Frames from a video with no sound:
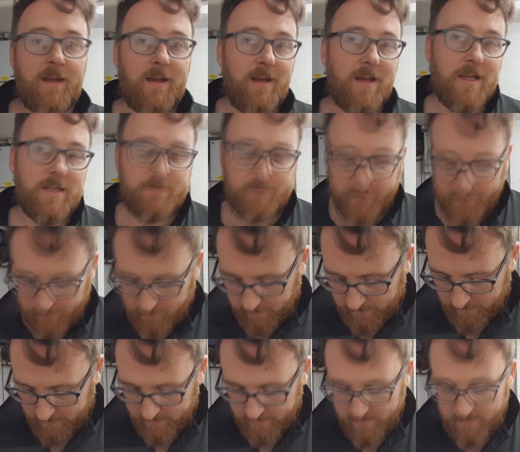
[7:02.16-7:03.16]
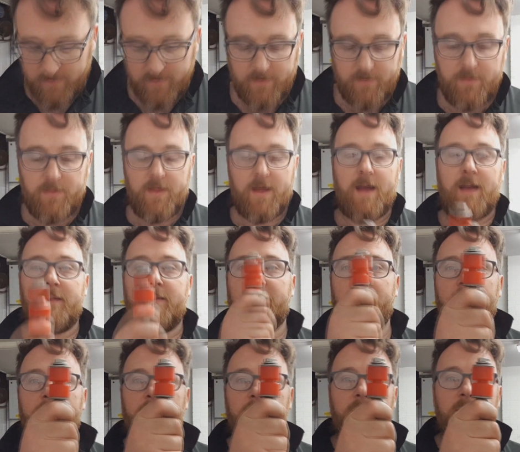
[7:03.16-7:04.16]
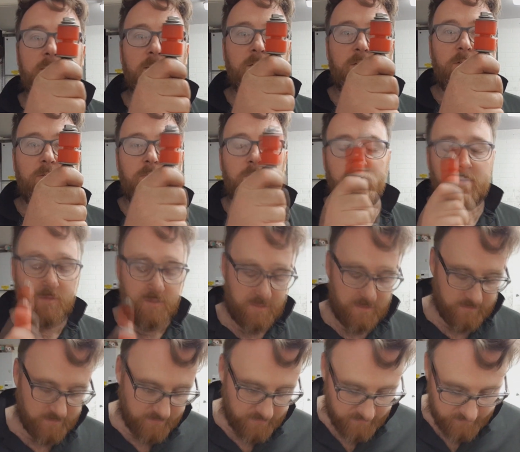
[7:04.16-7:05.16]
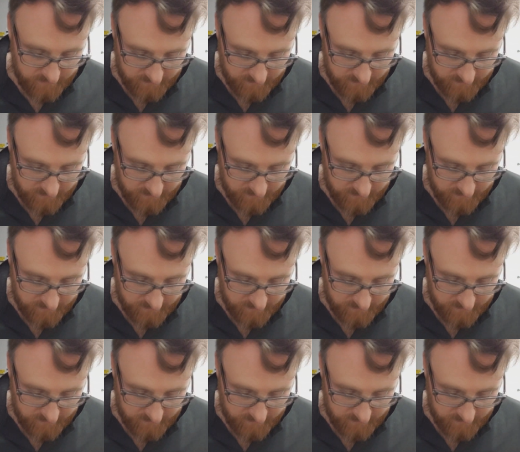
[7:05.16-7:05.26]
as before. That is how you would do the rears.